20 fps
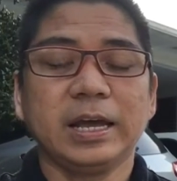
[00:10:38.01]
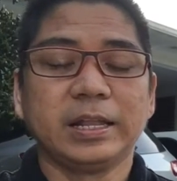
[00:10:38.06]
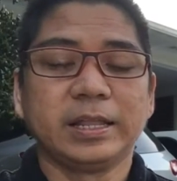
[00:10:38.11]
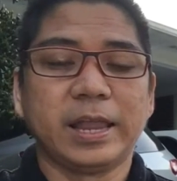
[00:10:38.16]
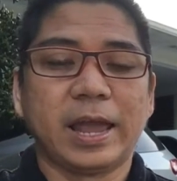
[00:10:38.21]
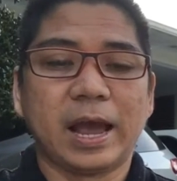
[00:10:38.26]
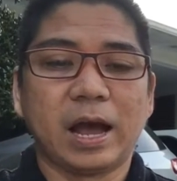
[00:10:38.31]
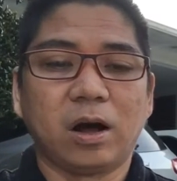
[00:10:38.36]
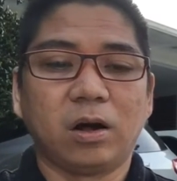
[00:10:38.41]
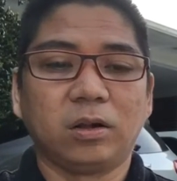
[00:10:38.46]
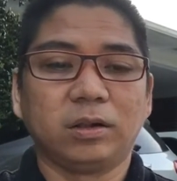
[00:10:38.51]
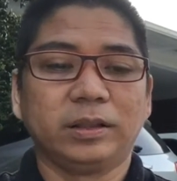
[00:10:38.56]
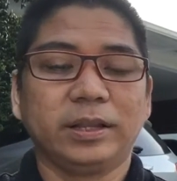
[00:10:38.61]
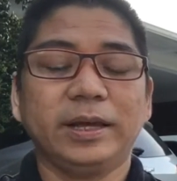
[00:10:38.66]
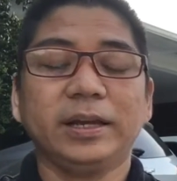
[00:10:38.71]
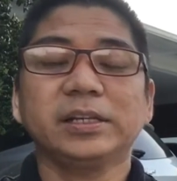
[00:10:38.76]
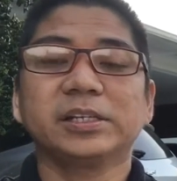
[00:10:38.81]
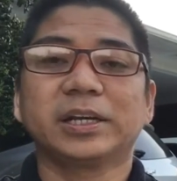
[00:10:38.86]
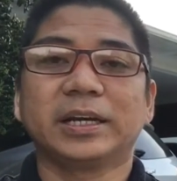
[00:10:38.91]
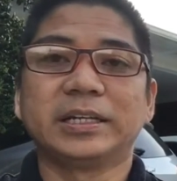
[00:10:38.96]
Now,
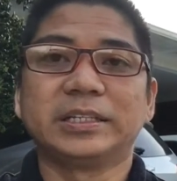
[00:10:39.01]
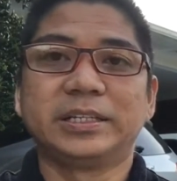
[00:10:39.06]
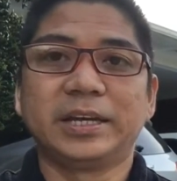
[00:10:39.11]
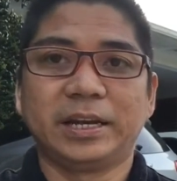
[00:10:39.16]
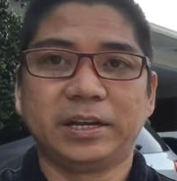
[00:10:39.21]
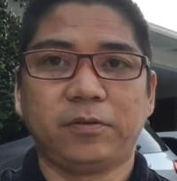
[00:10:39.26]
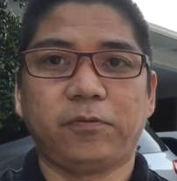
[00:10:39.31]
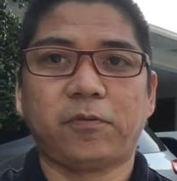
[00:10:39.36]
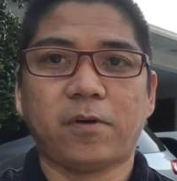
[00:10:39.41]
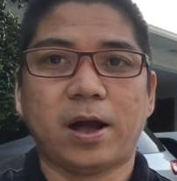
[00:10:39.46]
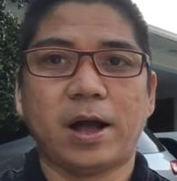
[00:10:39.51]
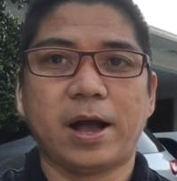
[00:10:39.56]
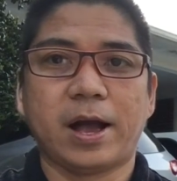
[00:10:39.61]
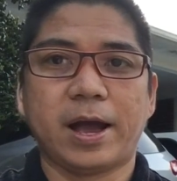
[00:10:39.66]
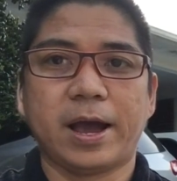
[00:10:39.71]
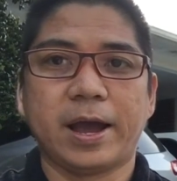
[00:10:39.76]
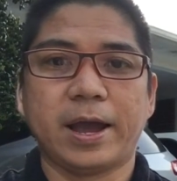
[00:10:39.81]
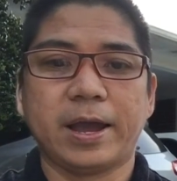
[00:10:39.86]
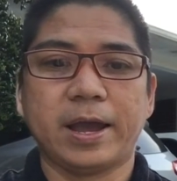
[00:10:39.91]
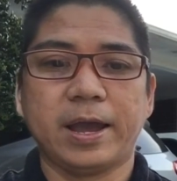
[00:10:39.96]
let us
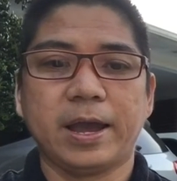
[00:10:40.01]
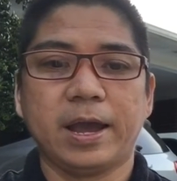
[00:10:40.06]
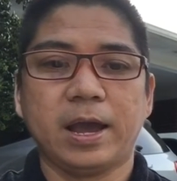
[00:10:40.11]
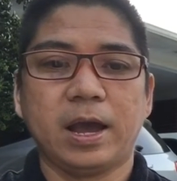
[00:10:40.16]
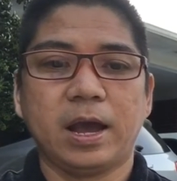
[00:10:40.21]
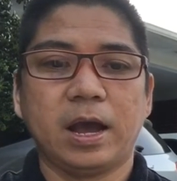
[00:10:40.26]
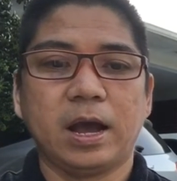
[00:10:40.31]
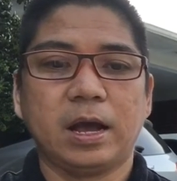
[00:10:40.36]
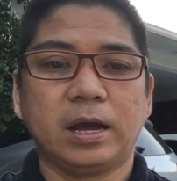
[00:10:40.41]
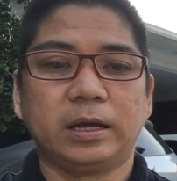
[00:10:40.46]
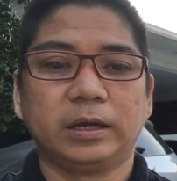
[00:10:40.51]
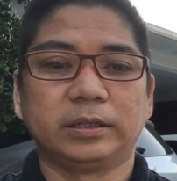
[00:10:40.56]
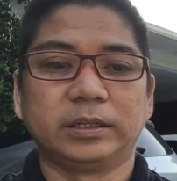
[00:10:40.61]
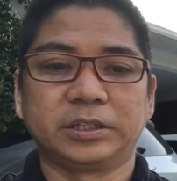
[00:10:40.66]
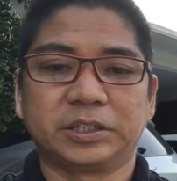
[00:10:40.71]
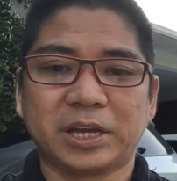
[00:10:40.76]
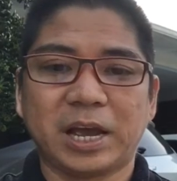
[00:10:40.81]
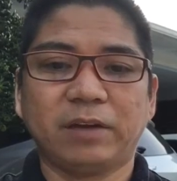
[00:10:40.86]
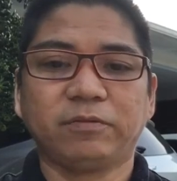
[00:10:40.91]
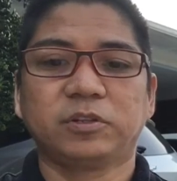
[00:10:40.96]
identify the
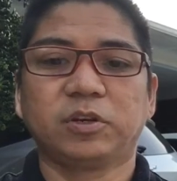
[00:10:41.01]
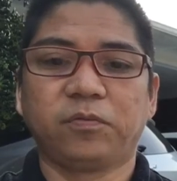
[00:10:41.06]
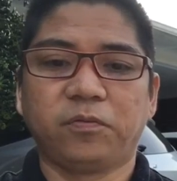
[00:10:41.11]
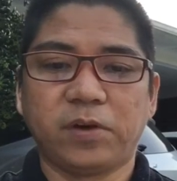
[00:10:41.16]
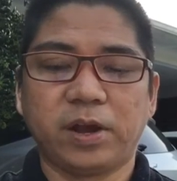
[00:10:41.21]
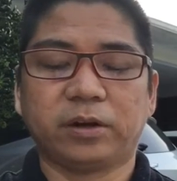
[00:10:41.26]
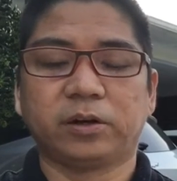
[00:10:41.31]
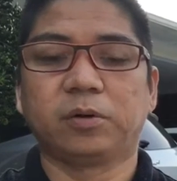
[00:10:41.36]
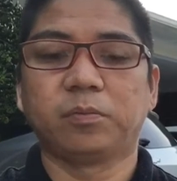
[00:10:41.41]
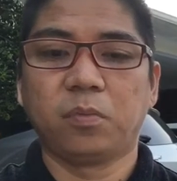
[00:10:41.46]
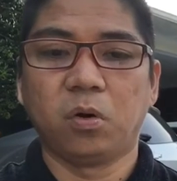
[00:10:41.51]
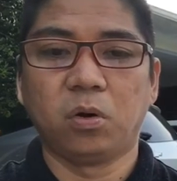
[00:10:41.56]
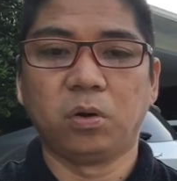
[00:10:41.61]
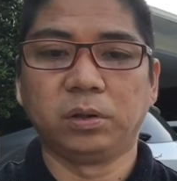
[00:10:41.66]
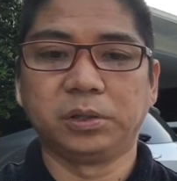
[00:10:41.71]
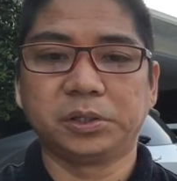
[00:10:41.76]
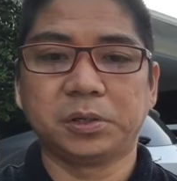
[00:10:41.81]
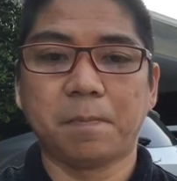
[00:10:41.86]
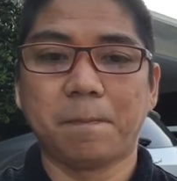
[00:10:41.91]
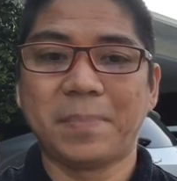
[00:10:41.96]
types of
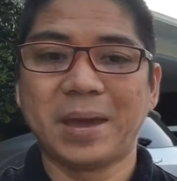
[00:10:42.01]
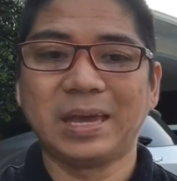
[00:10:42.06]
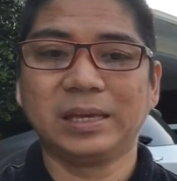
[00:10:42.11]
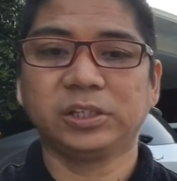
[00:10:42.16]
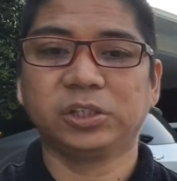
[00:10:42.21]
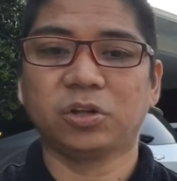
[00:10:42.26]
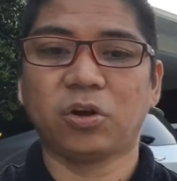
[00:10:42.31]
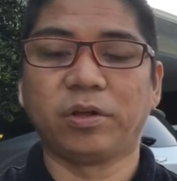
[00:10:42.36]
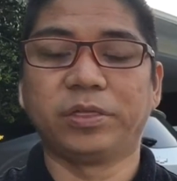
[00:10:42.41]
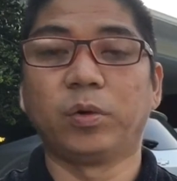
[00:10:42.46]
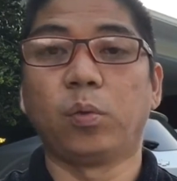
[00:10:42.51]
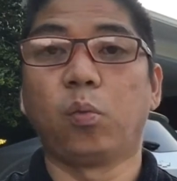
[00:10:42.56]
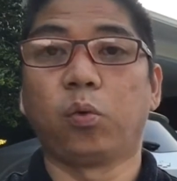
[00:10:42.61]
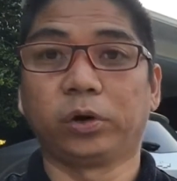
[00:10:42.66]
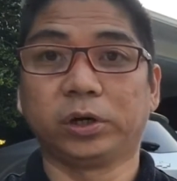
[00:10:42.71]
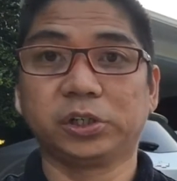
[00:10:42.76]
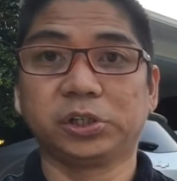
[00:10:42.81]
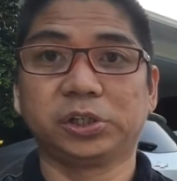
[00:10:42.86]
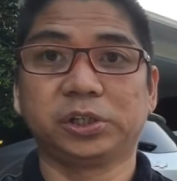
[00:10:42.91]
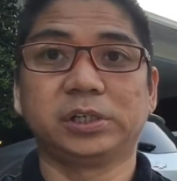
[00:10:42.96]
variables based on the
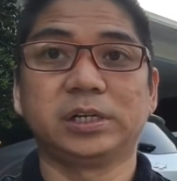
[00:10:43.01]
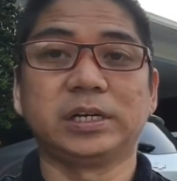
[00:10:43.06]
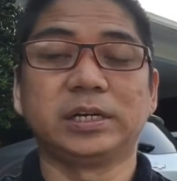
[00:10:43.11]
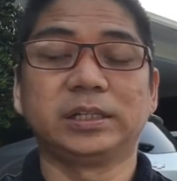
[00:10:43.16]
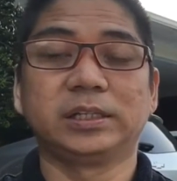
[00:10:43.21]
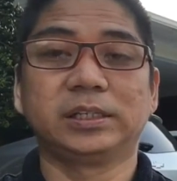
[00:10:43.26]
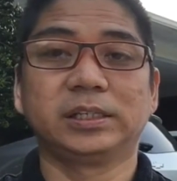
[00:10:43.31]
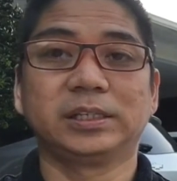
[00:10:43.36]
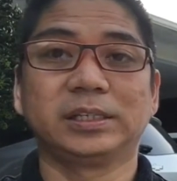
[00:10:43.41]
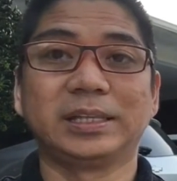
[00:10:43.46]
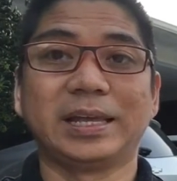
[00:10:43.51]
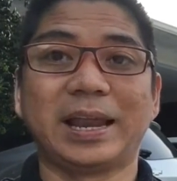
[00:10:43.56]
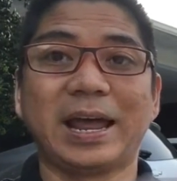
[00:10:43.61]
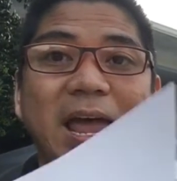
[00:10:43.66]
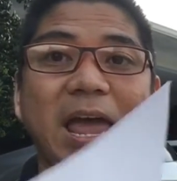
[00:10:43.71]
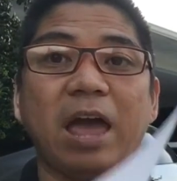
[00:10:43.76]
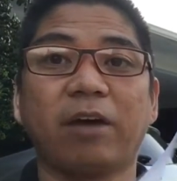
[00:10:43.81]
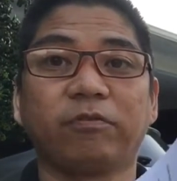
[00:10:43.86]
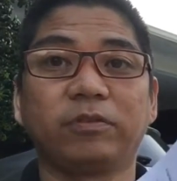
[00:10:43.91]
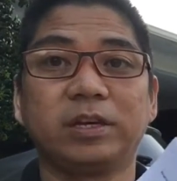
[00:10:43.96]
worksheets that I
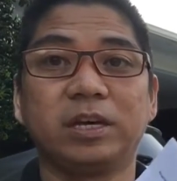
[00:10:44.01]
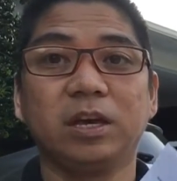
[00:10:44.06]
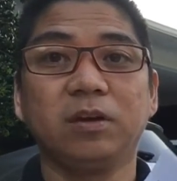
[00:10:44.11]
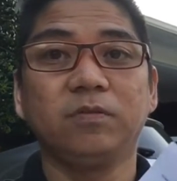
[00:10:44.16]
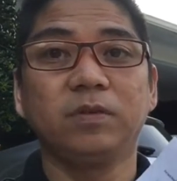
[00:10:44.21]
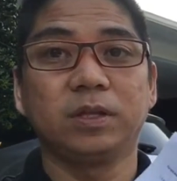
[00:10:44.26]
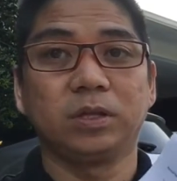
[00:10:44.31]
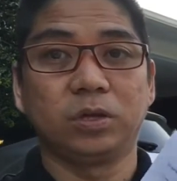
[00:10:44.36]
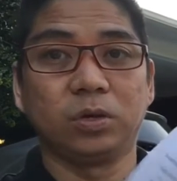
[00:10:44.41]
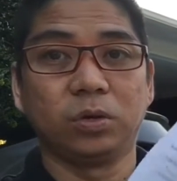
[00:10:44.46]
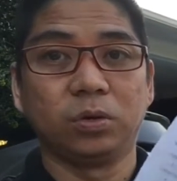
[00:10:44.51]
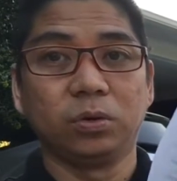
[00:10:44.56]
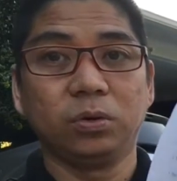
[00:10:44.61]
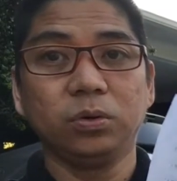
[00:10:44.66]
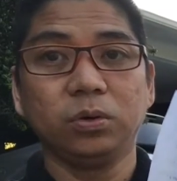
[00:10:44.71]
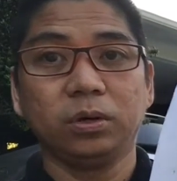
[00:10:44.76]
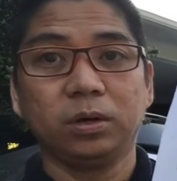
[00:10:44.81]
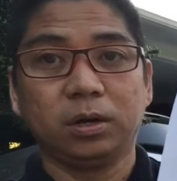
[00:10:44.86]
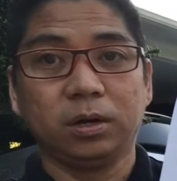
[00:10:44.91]
have given you